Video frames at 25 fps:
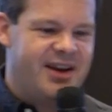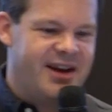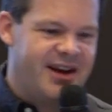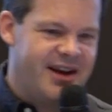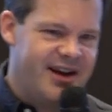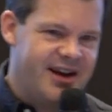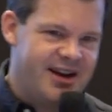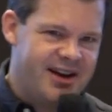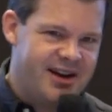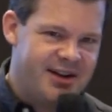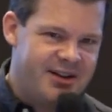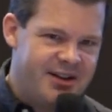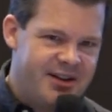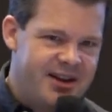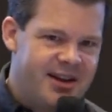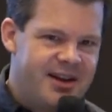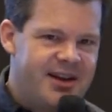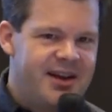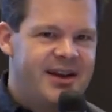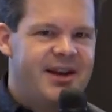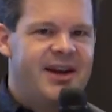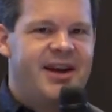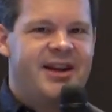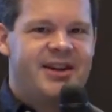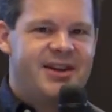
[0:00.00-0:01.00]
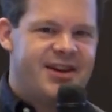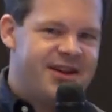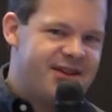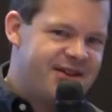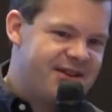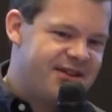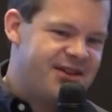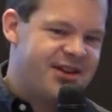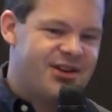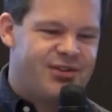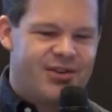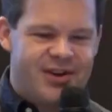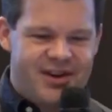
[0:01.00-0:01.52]
Intel is
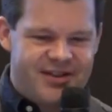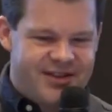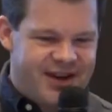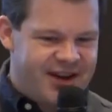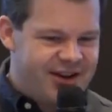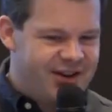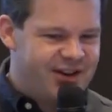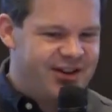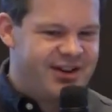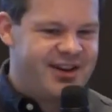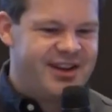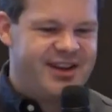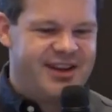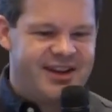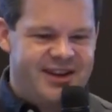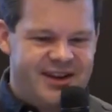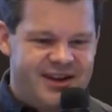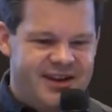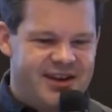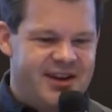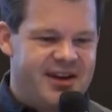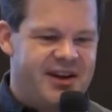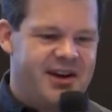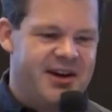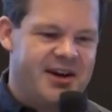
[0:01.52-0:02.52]
a centralized entity.